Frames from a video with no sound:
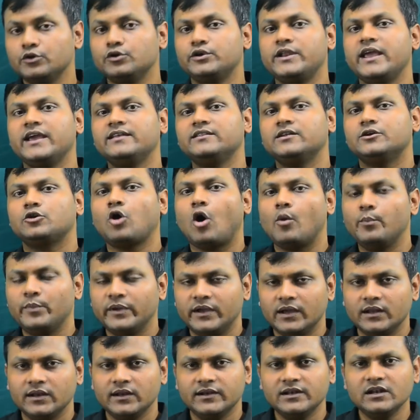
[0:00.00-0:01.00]
to take the
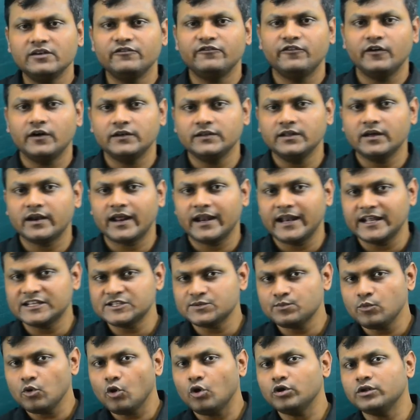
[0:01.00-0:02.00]
topic a little further and
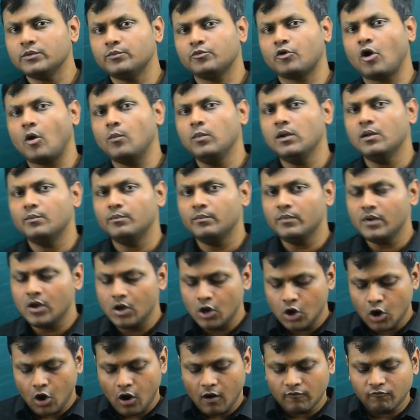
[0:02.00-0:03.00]
explore the problem
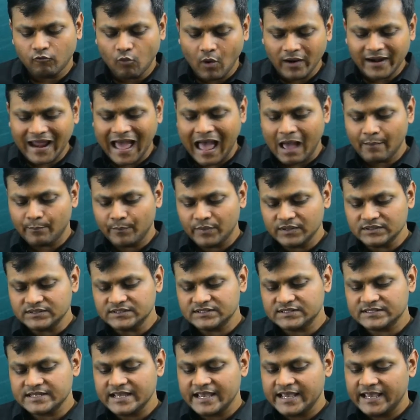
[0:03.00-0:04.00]
of what
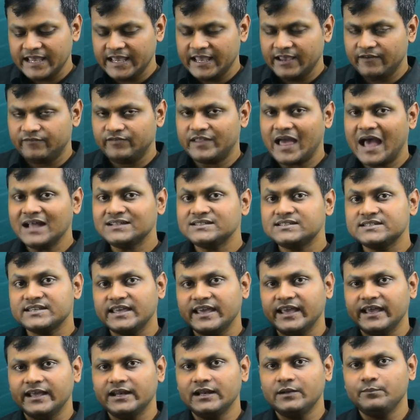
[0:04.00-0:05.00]
happens if that
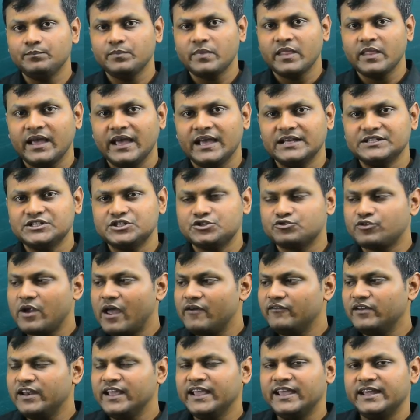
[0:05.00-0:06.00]
scale is
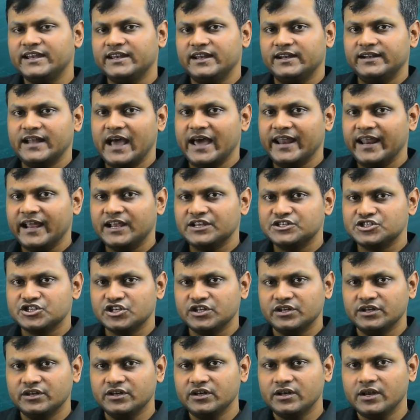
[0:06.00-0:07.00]
traveling in a
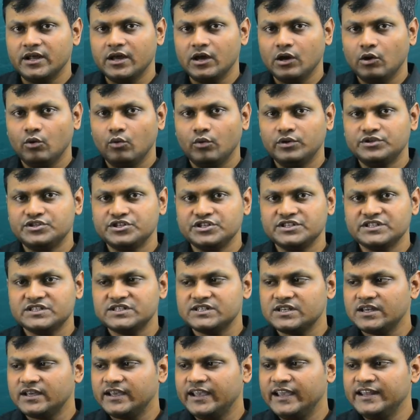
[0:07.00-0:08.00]
direction which
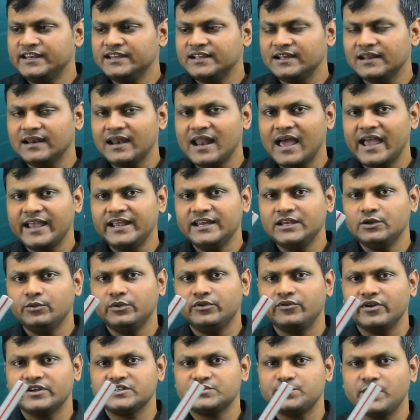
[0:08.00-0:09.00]
is inclined
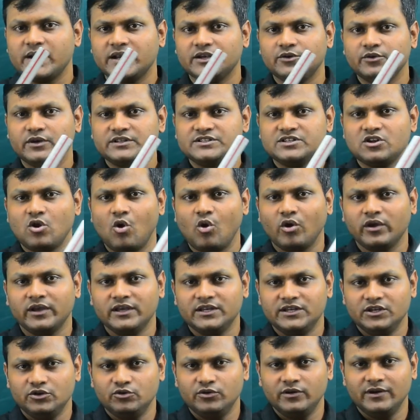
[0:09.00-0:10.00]
with respect to its
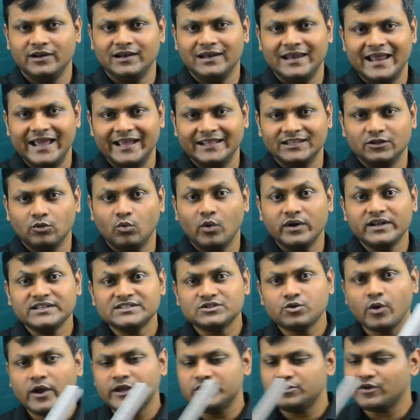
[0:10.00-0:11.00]
longitudinal length. What is
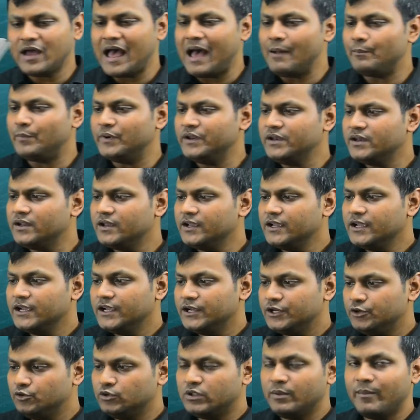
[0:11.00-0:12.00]
going to happen
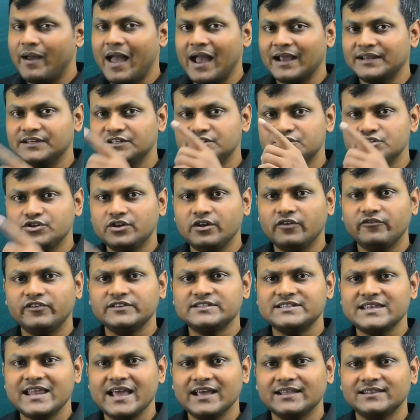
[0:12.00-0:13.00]
to the magnitude of
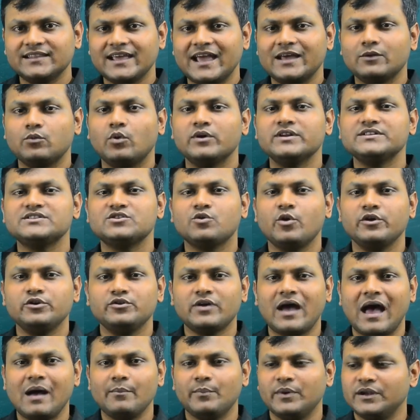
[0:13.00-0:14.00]
its length and what is going
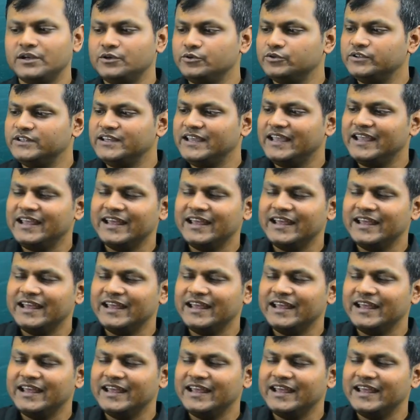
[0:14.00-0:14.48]
to happen to the